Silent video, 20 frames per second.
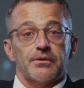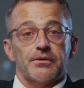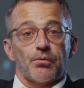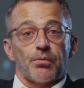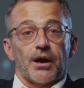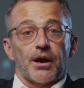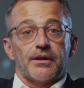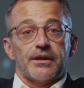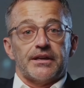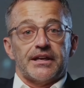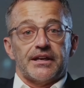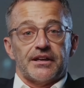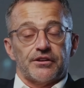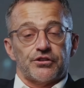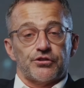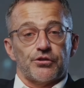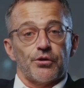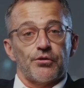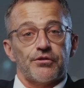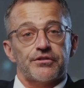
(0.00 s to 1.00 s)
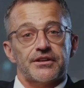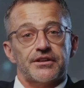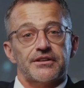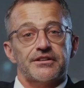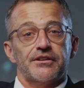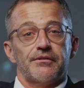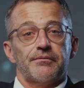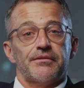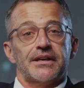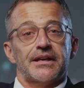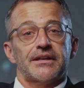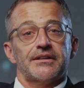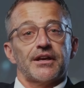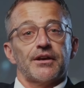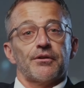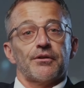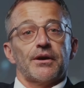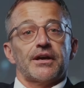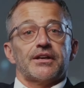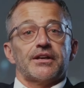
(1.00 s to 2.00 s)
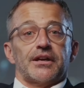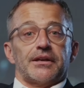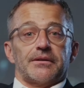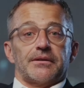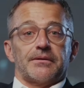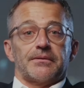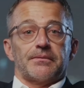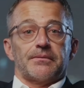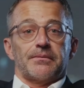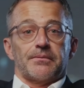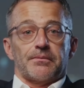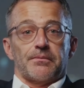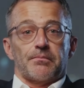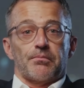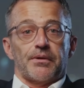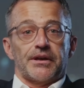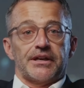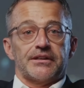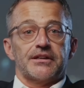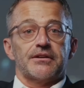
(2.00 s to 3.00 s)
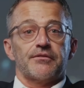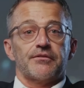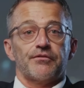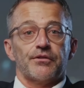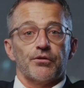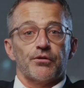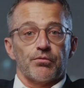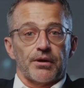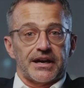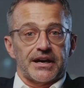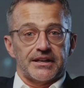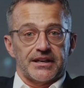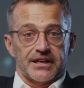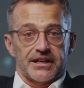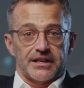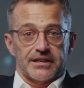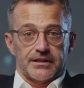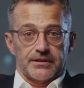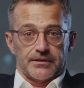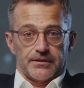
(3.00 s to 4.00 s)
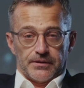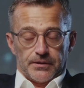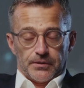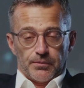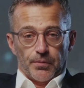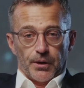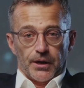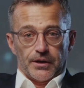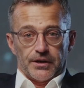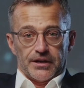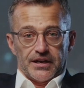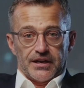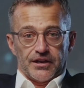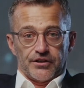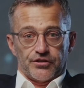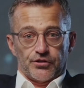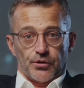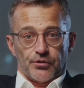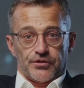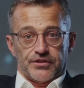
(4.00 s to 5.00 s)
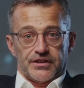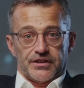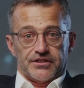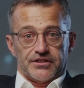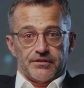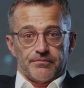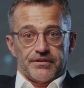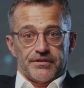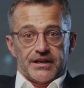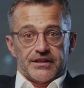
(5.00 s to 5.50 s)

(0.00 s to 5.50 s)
Quality Control Systems Integration Reason for ranking Quality Control Systems